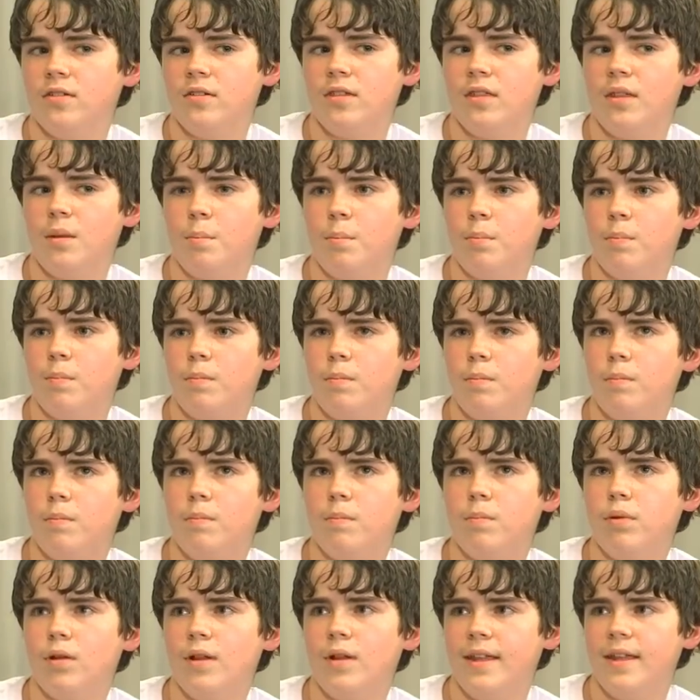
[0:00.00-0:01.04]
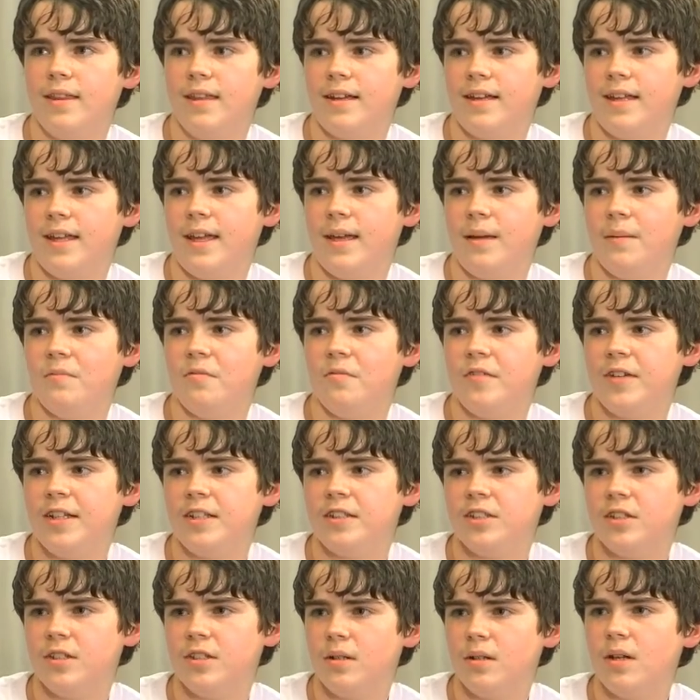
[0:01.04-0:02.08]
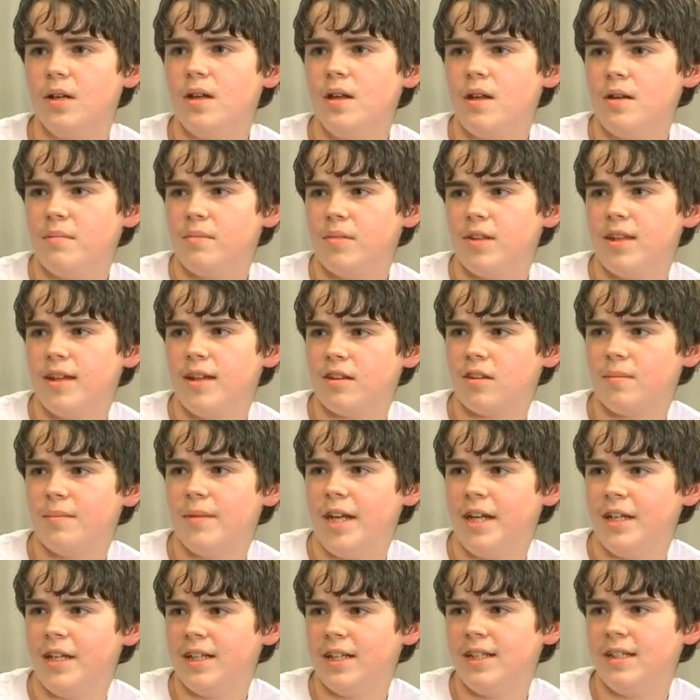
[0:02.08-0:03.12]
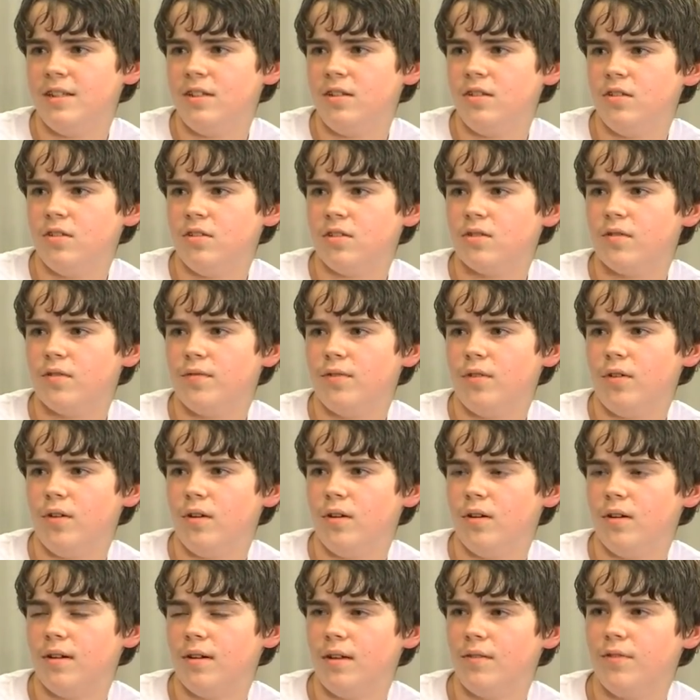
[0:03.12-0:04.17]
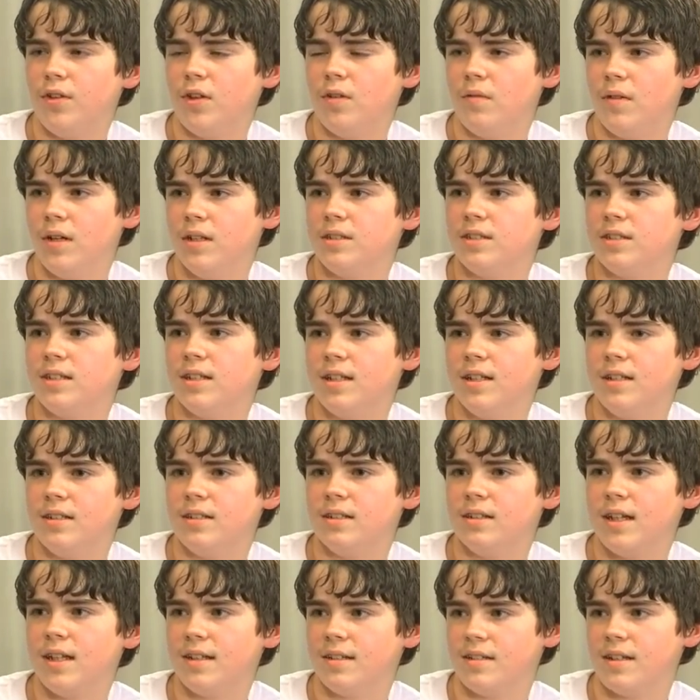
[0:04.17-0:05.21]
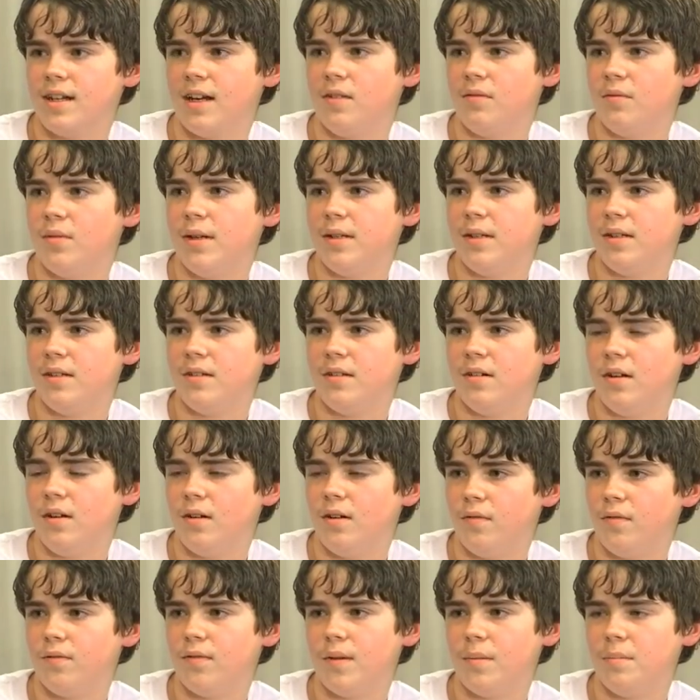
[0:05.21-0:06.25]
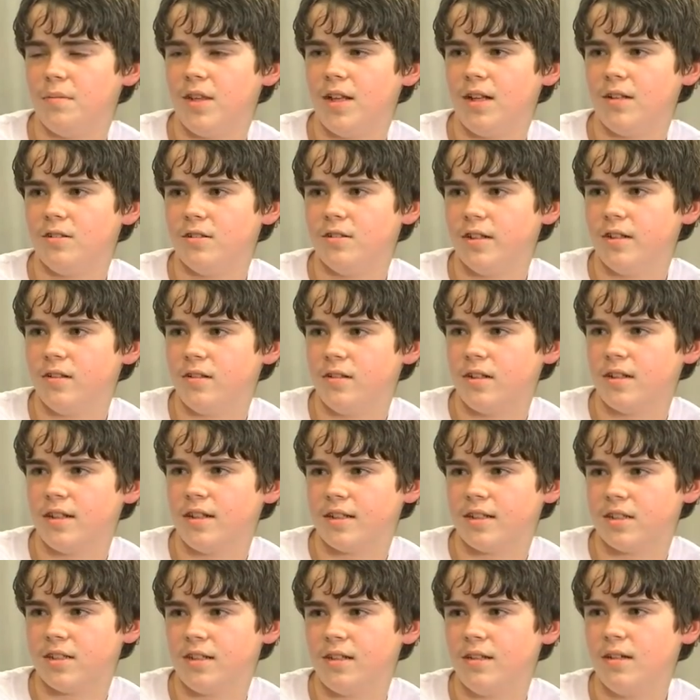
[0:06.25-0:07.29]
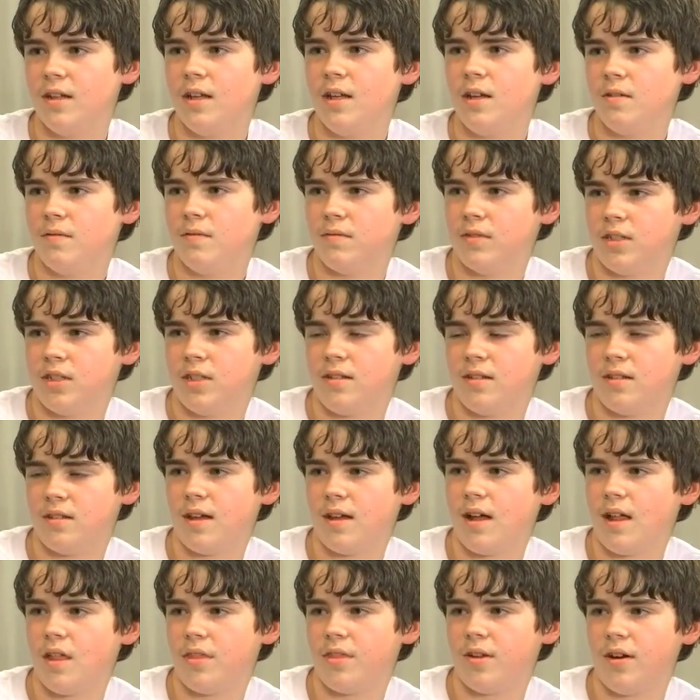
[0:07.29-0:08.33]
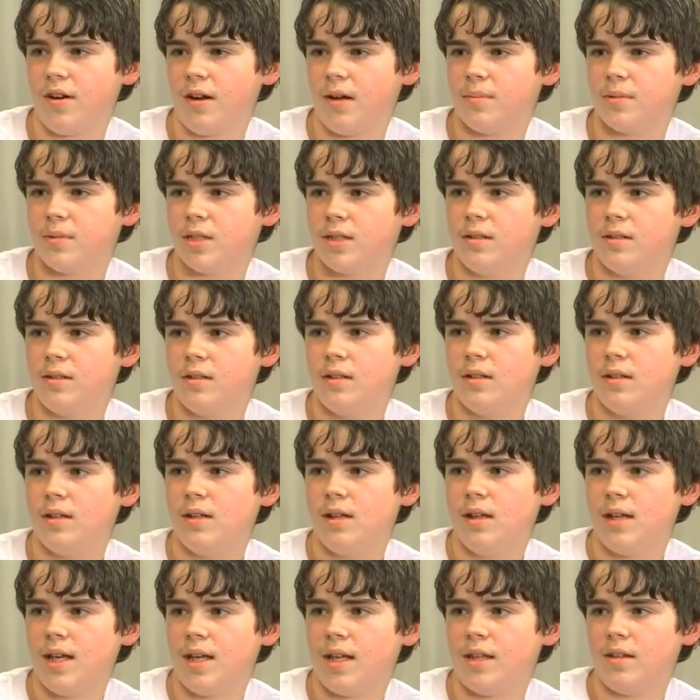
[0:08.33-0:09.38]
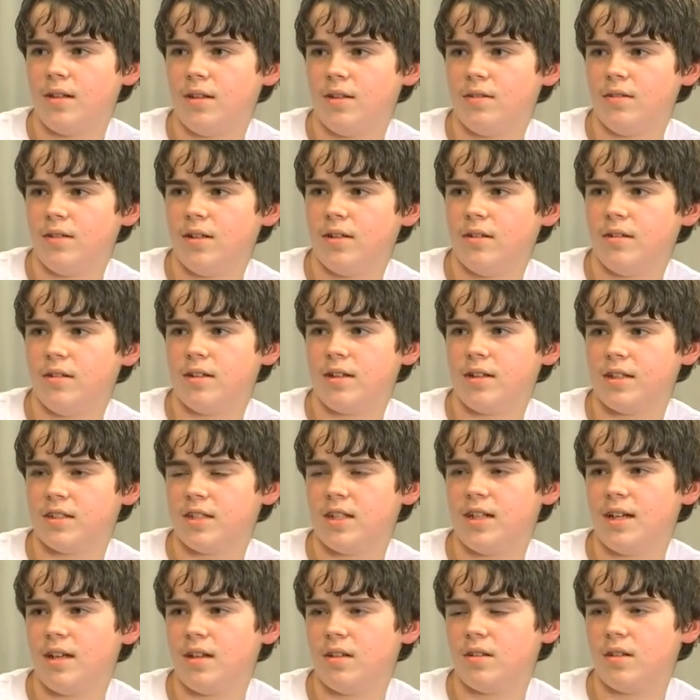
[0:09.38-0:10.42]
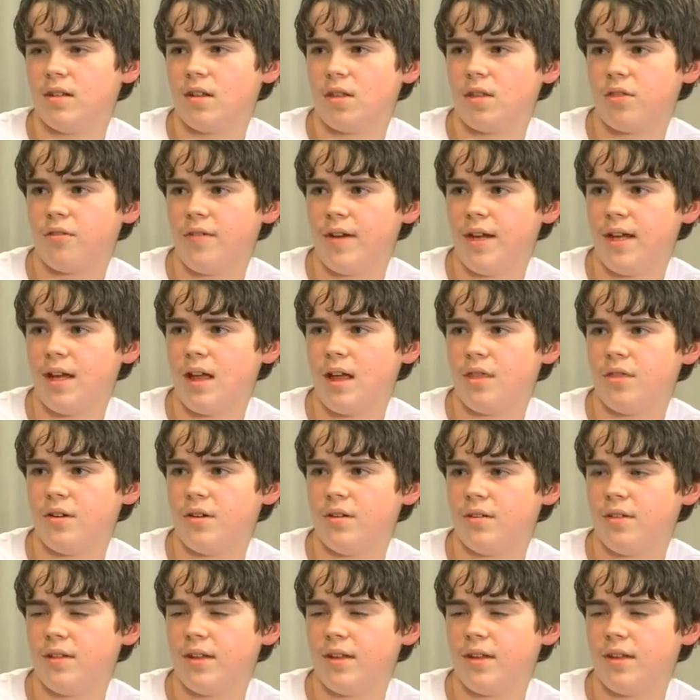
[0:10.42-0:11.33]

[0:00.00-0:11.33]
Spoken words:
the play the game feature, but that's mainly used for if you want to test out what you know from the learn section, which is the other option. And the learn section has three other